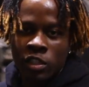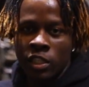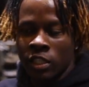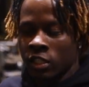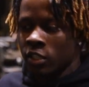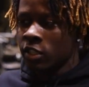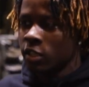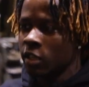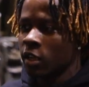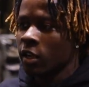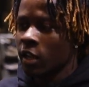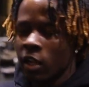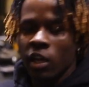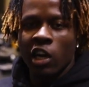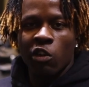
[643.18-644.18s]
these
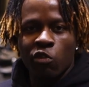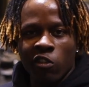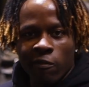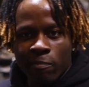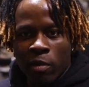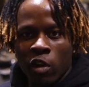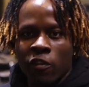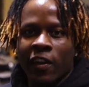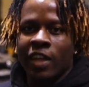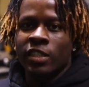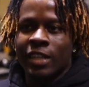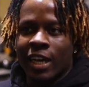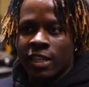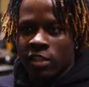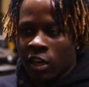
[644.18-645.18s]
with both
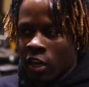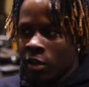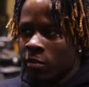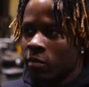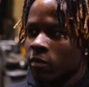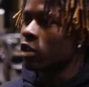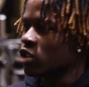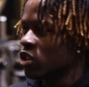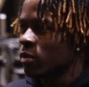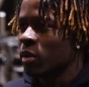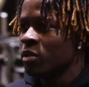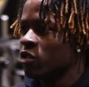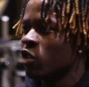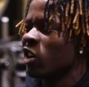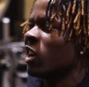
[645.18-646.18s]
hands at a time until
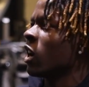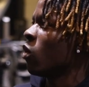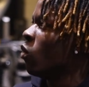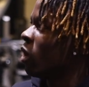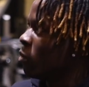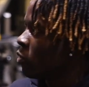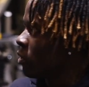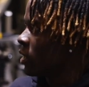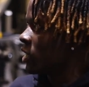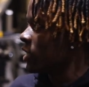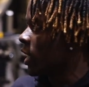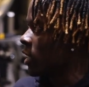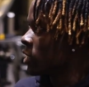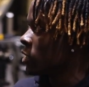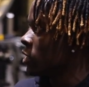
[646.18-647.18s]
maybe you've got like one more in the
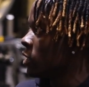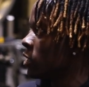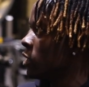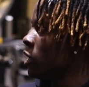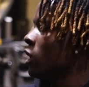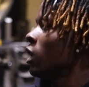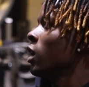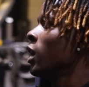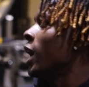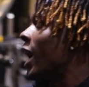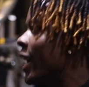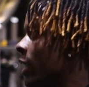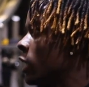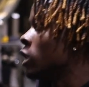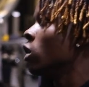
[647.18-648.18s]
tank,
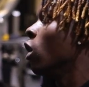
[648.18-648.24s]
and then you